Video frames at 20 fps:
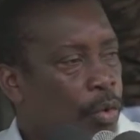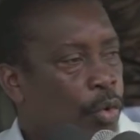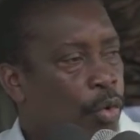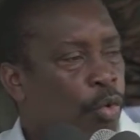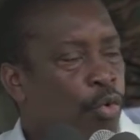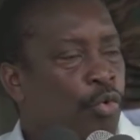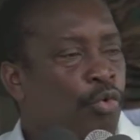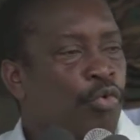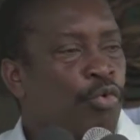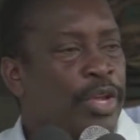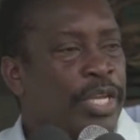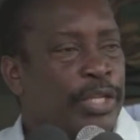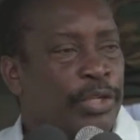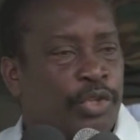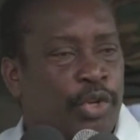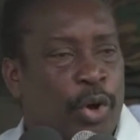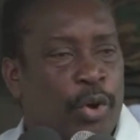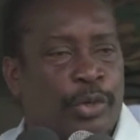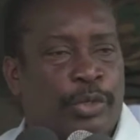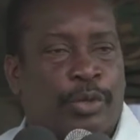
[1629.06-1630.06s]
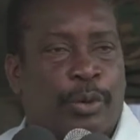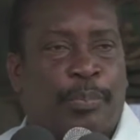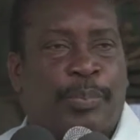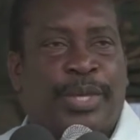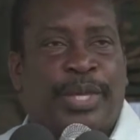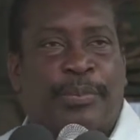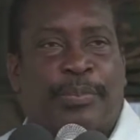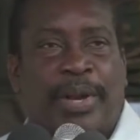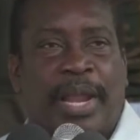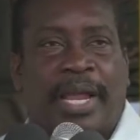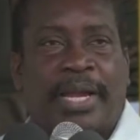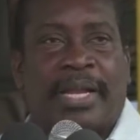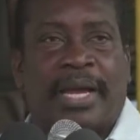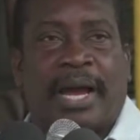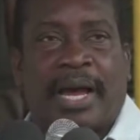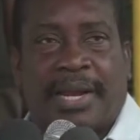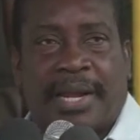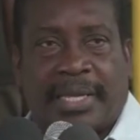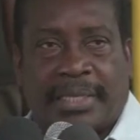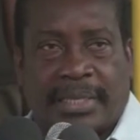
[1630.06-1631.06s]
who reach out to people on
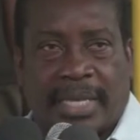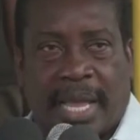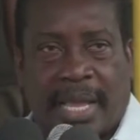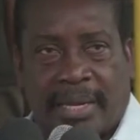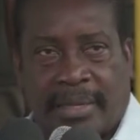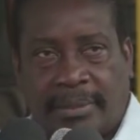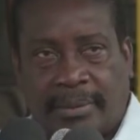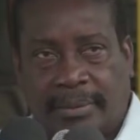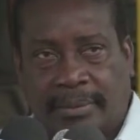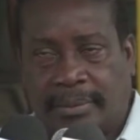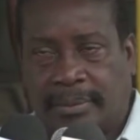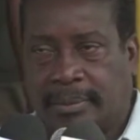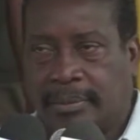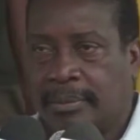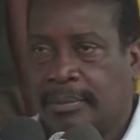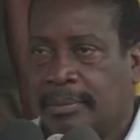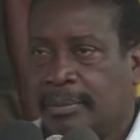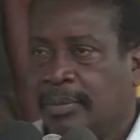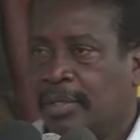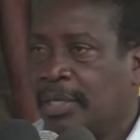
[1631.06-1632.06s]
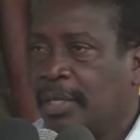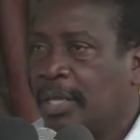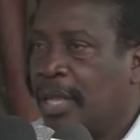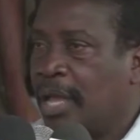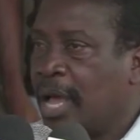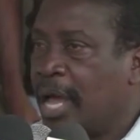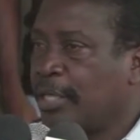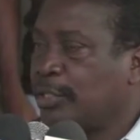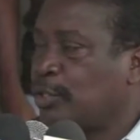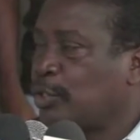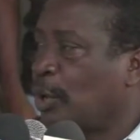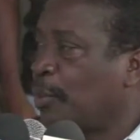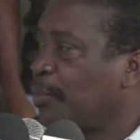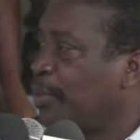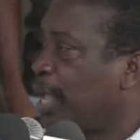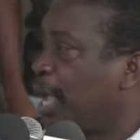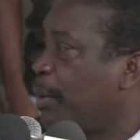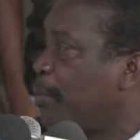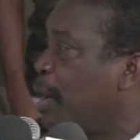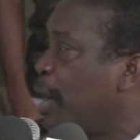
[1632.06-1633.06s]
the other side. And
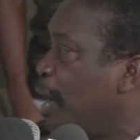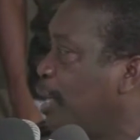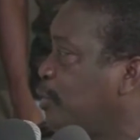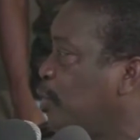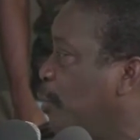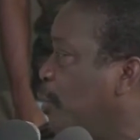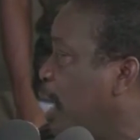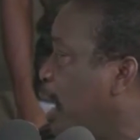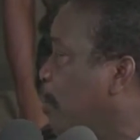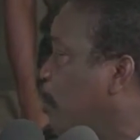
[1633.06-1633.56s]
sometimes after my